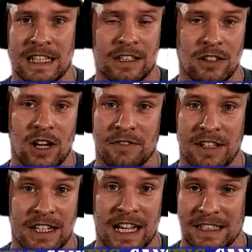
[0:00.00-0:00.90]
had a lot of
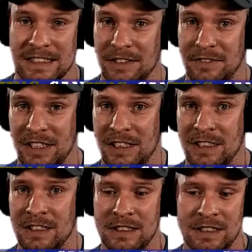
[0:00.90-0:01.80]
inactivity.
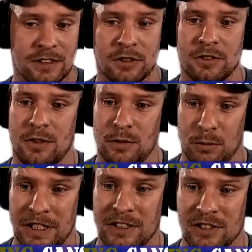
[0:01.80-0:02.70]
He took the
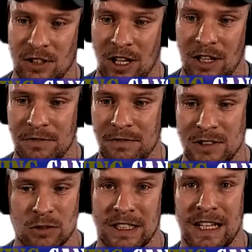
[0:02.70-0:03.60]
3 years off, and
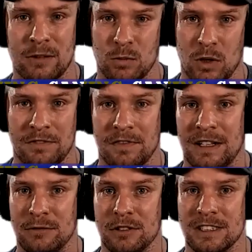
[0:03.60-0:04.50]
he's only had one
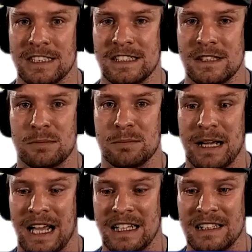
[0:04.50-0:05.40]
fight really since he's been
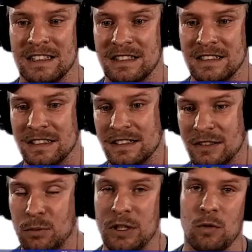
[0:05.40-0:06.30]
back.
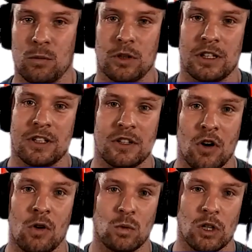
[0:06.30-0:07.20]
We don't really
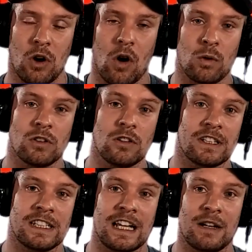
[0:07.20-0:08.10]
know what all we're
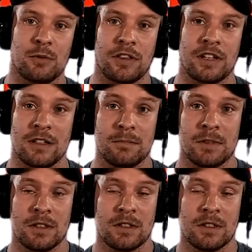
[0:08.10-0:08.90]
looking at with him.